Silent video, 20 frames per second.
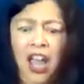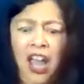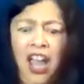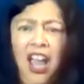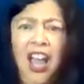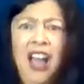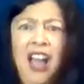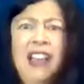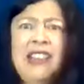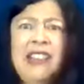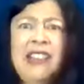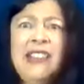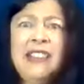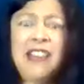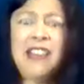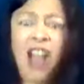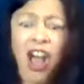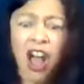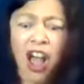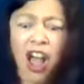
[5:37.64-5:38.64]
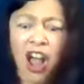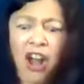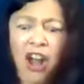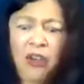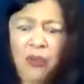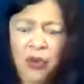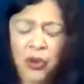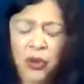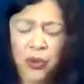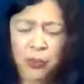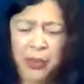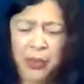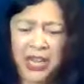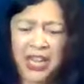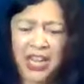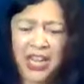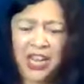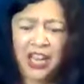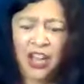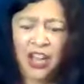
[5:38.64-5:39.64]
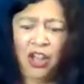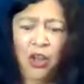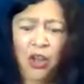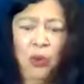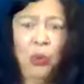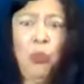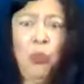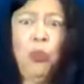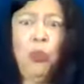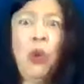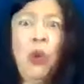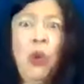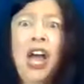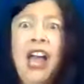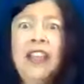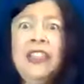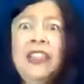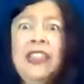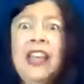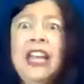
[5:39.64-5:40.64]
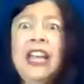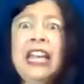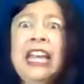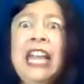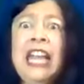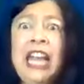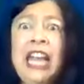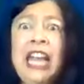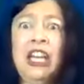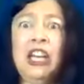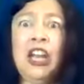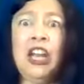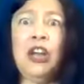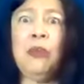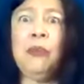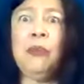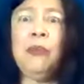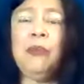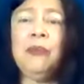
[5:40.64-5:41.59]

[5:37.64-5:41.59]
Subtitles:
A star ruby worth a kingdom?